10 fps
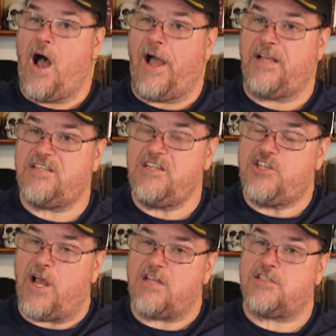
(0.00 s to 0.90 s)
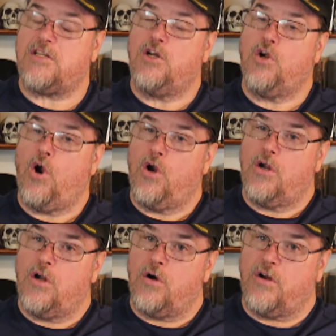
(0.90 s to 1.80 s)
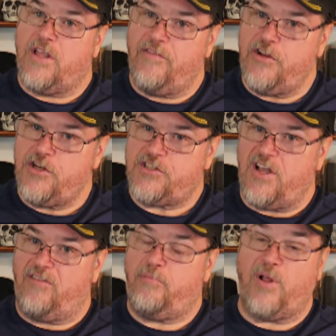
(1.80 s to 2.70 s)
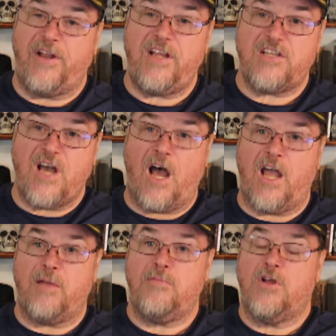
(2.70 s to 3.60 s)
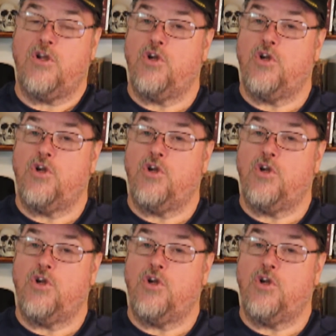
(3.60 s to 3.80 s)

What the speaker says: I suggest giving yourself plenty of time